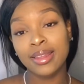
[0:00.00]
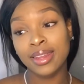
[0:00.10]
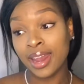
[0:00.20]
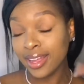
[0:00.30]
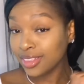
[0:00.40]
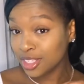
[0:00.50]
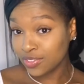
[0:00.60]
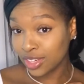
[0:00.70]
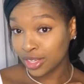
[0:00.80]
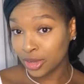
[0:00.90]
like this
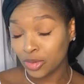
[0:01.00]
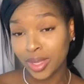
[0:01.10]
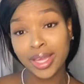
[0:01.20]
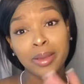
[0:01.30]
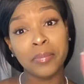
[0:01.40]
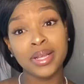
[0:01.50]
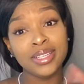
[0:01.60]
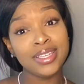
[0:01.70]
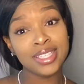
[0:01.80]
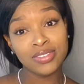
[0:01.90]
video, and
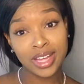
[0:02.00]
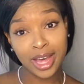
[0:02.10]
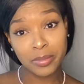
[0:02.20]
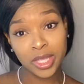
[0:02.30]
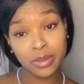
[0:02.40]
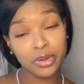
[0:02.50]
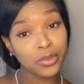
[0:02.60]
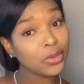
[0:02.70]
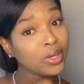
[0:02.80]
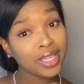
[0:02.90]
please leave a comment. But we're
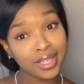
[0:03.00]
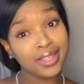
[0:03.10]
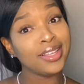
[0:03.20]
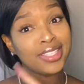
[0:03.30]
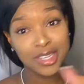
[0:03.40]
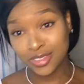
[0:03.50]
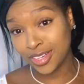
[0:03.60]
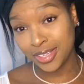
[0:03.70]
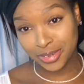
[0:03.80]
going to get into this video.